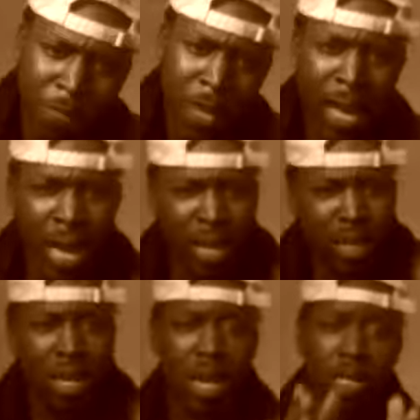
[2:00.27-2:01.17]
fine,
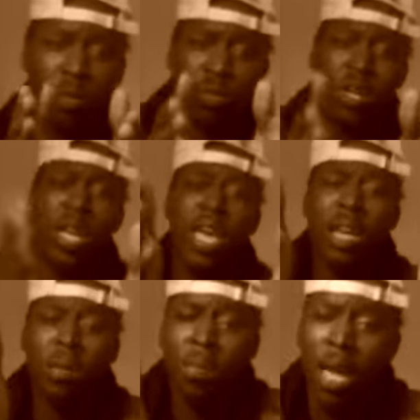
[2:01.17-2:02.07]
cause I'm trying
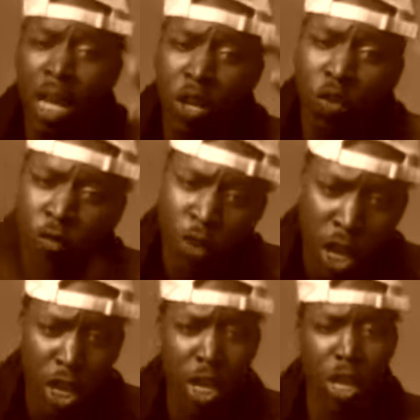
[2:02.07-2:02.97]
to make you
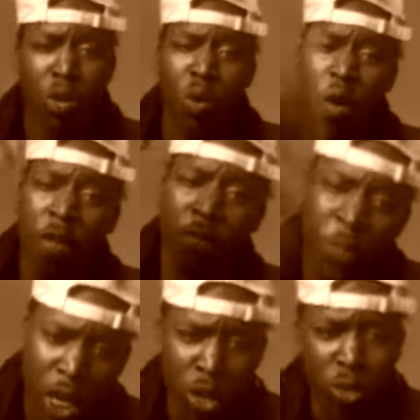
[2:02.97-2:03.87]
feel,
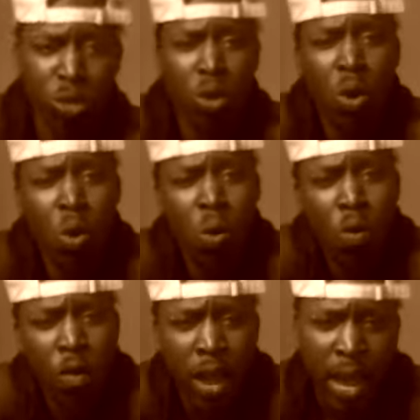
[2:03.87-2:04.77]
feel
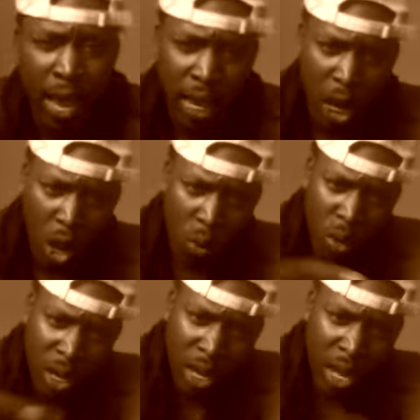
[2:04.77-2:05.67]
so right.
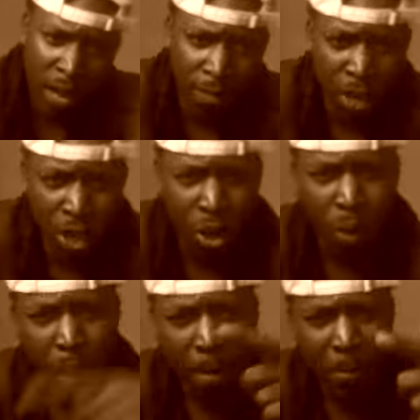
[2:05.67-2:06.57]
Whenever
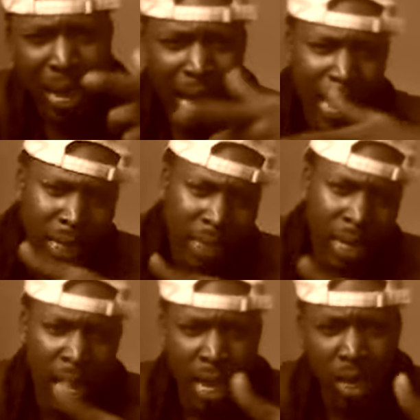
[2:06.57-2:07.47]
your body's
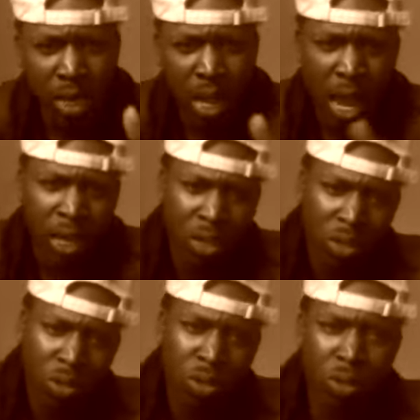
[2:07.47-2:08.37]
laying
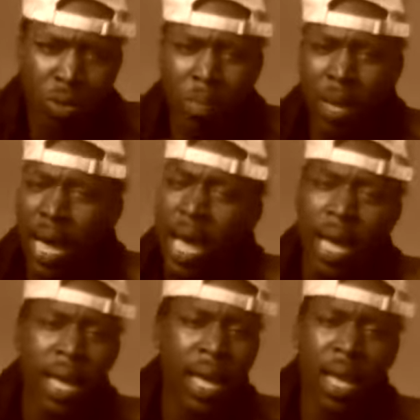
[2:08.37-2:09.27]
next to
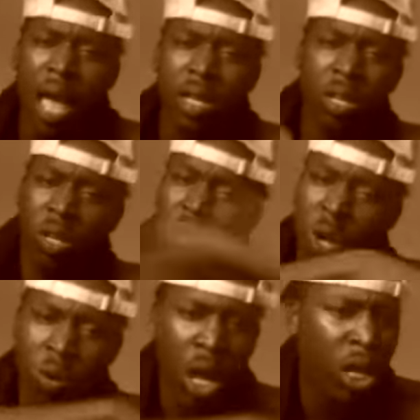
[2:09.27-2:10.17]
mine,
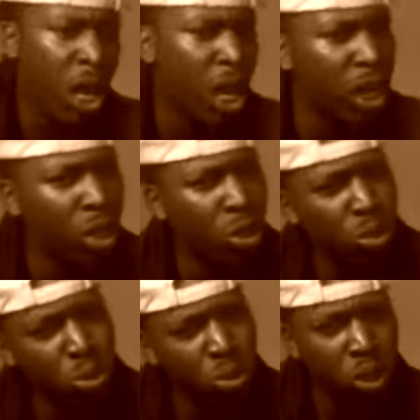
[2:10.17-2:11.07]
gonna get
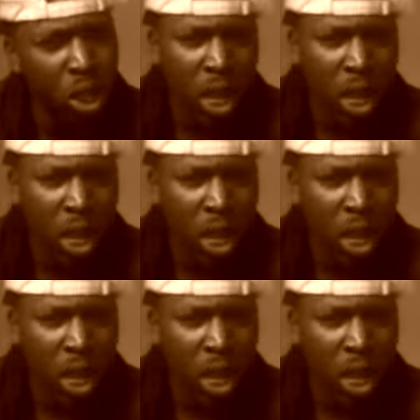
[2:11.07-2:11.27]
loose,